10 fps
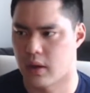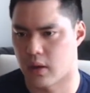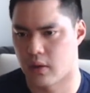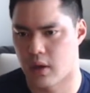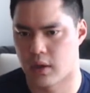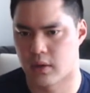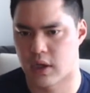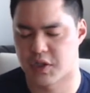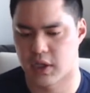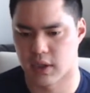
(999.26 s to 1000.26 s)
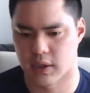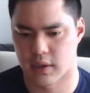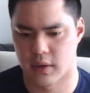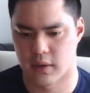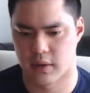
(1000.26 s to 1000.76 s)
Yeah. And actually, like,
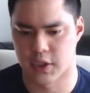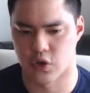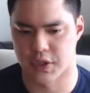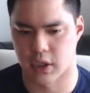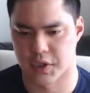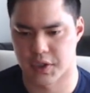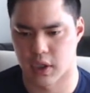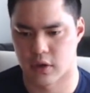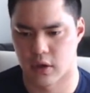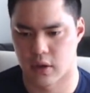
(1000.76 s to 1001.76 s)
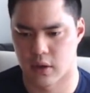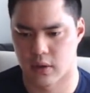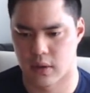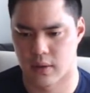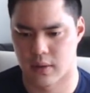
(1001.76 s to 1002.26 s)
it's interesting because like
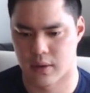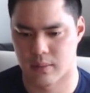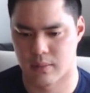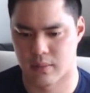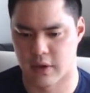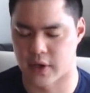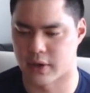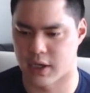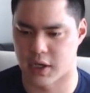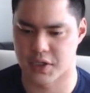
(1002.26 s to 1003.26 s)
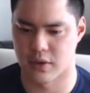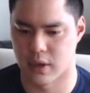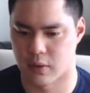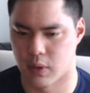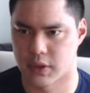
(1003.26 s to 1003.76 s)
if I were to ask you
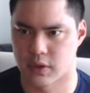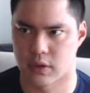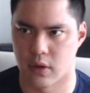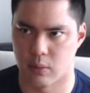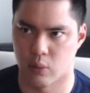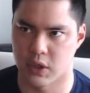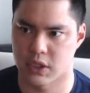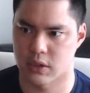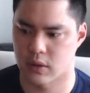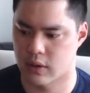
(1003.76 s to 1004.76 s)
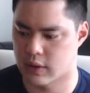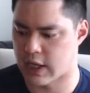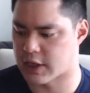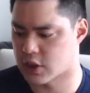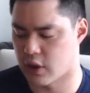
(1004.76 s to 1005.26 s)
like which
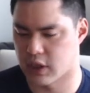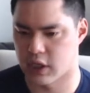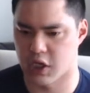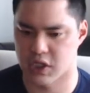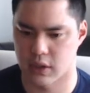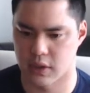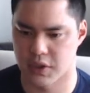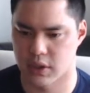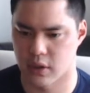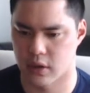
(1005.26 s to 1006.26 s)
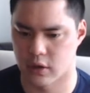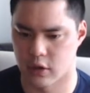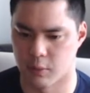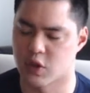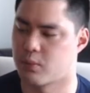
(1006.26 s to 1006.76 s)
cancer indication is the
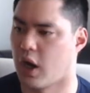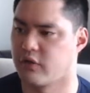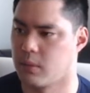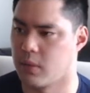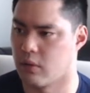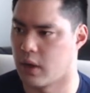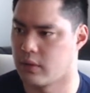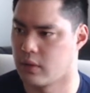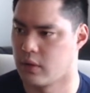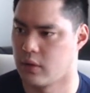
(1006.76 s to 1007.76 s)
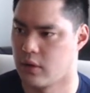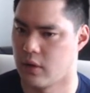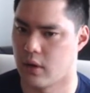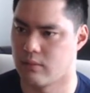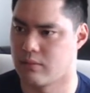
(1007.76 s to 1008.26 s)
most profitable one,
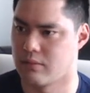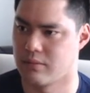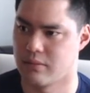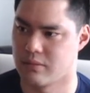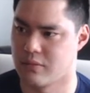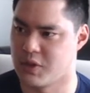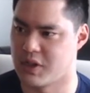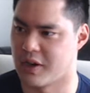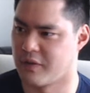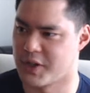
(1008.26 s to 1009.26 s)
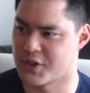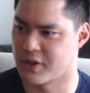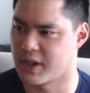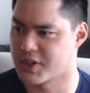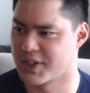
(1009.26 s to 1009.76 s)
would you care to venture a
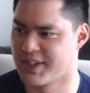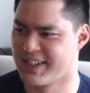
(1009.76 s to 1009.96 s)
guess?